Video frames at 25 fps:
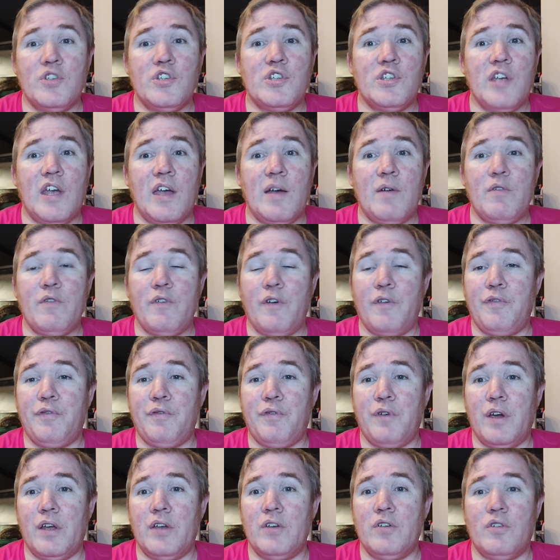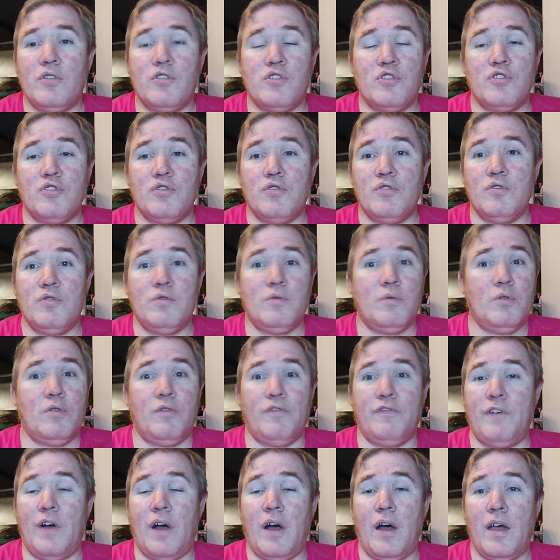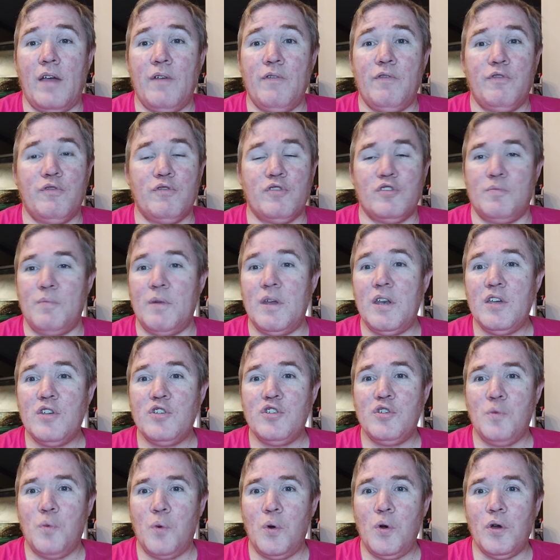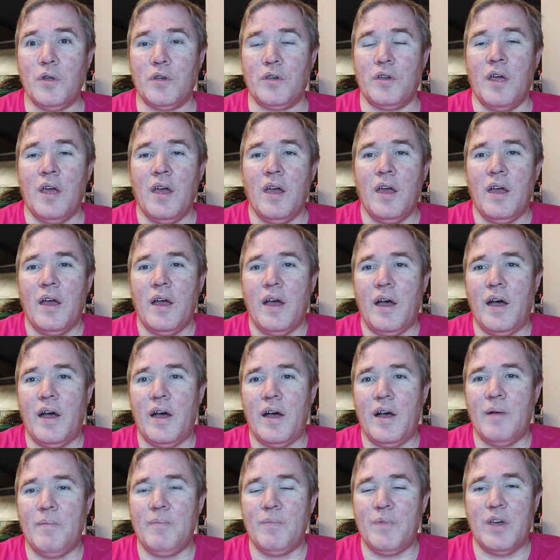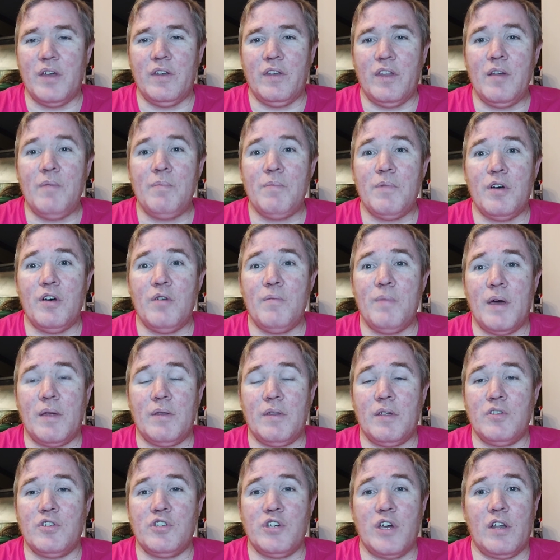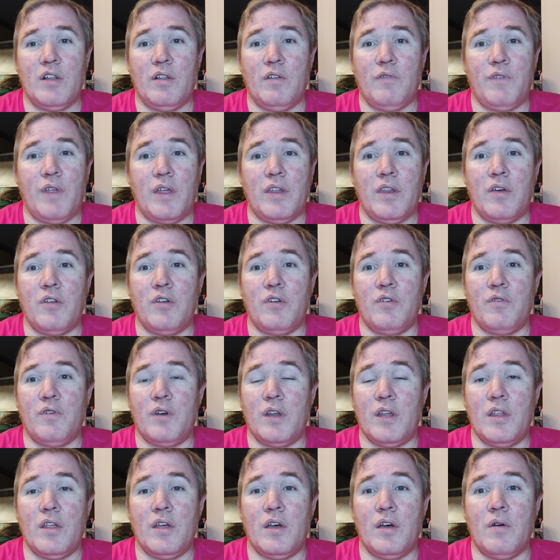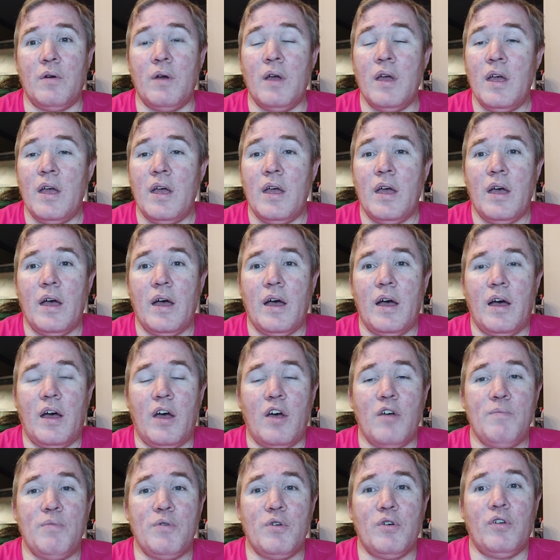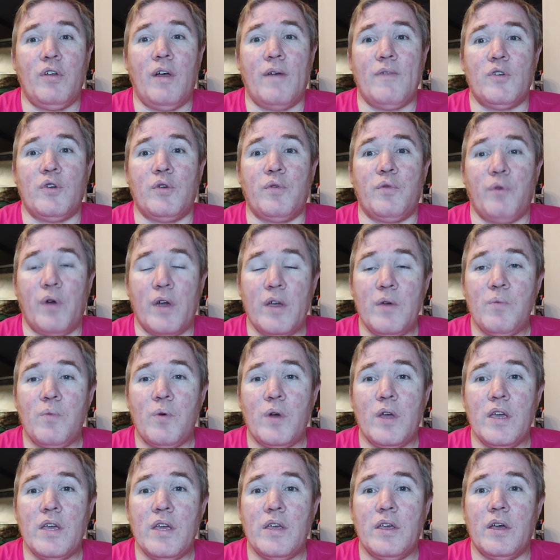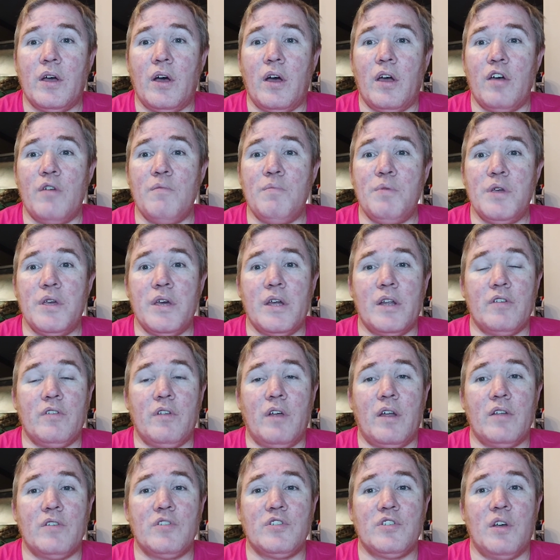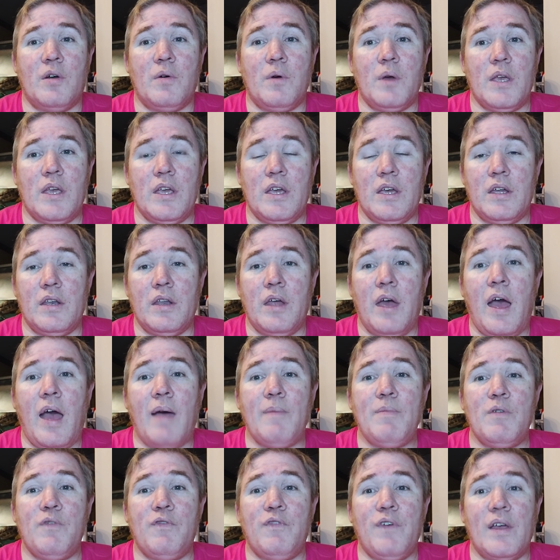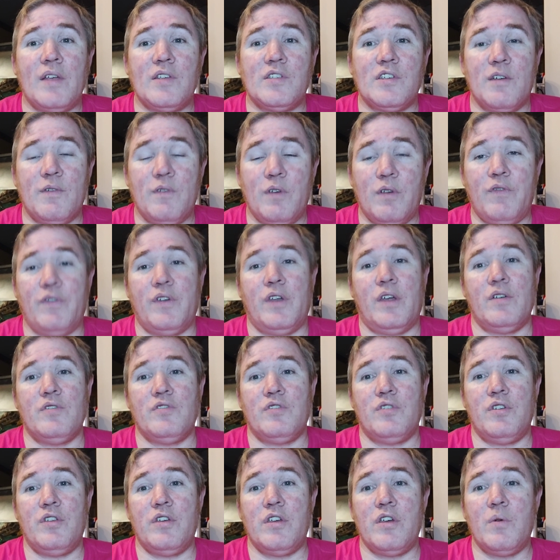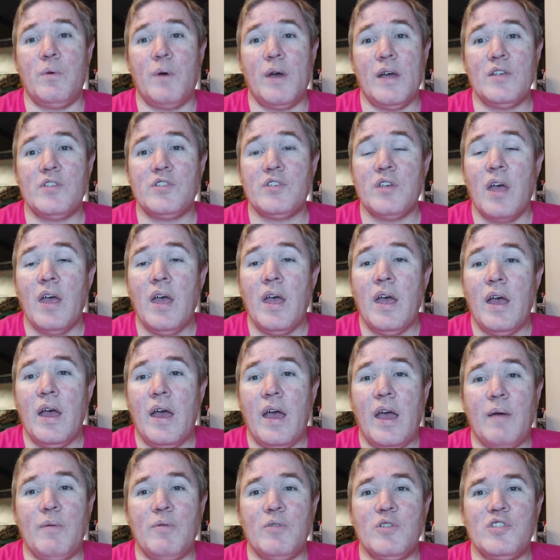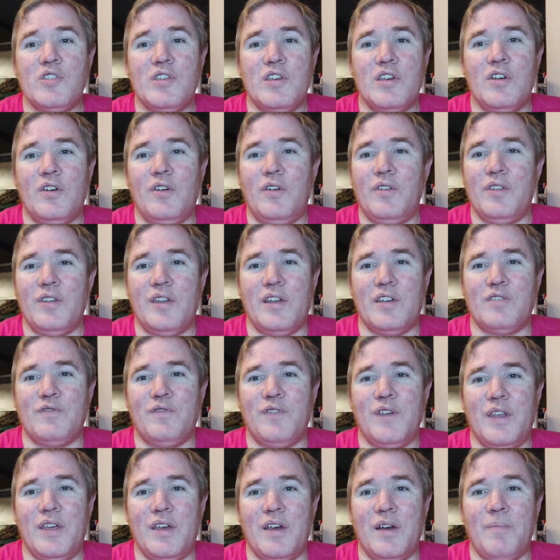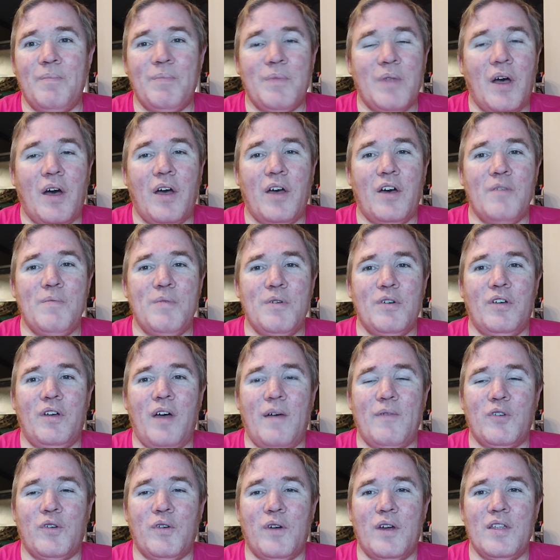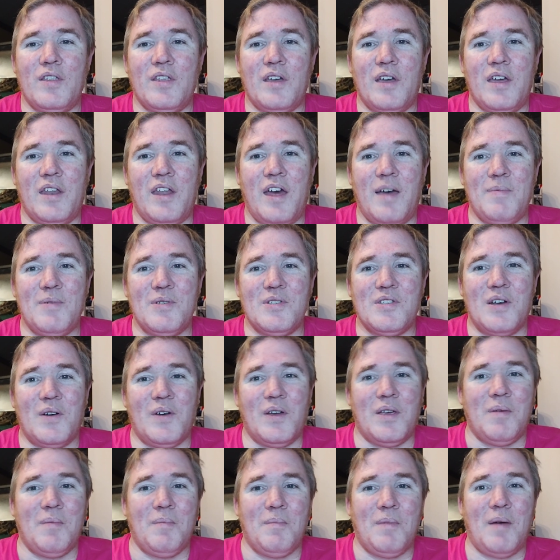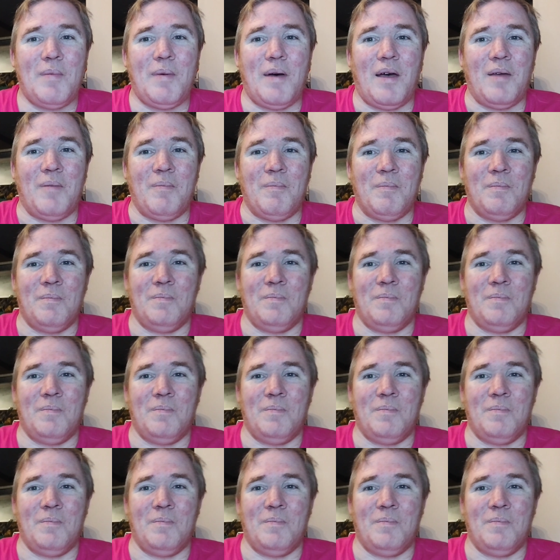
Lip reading: share with a friend or two or five or as many as you want, and let them know about the channel if they don't already know. I hope you all have a great week. I hope you get a lot of sewing in. Happy Thanksgiving for those in the US, and we'll see you all in the next video. I hope you all have a great day and happy sewing. Bye bye.